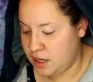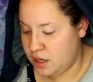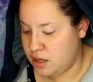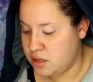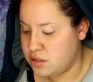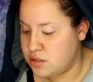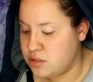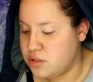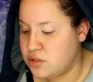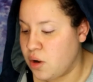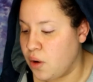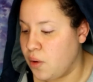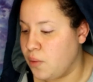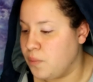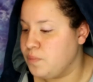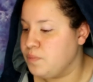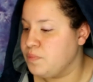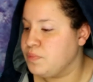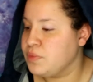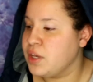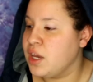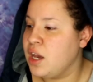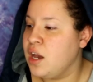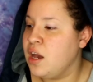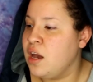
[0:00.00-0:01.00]
So,
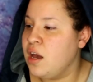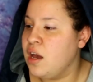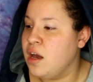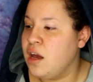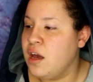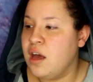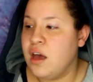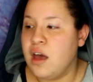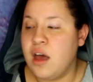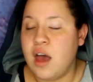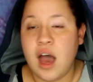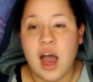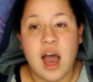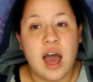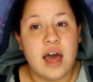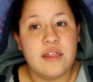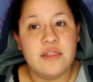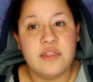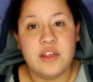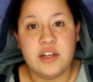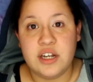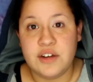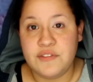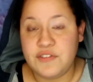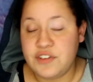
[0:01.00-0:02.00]

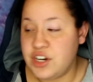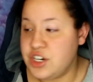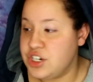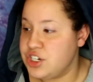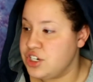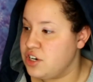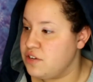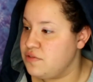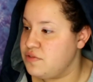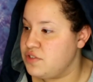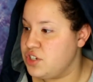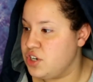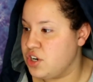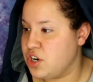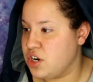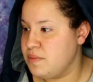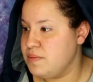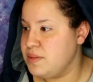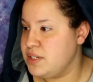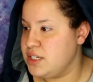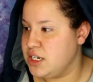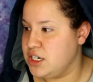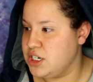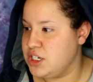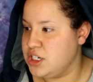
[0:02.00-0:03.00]
the definition of
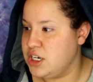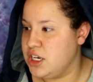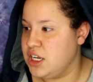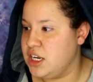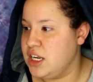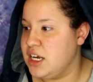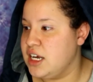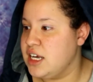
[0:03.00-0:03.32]
circumcision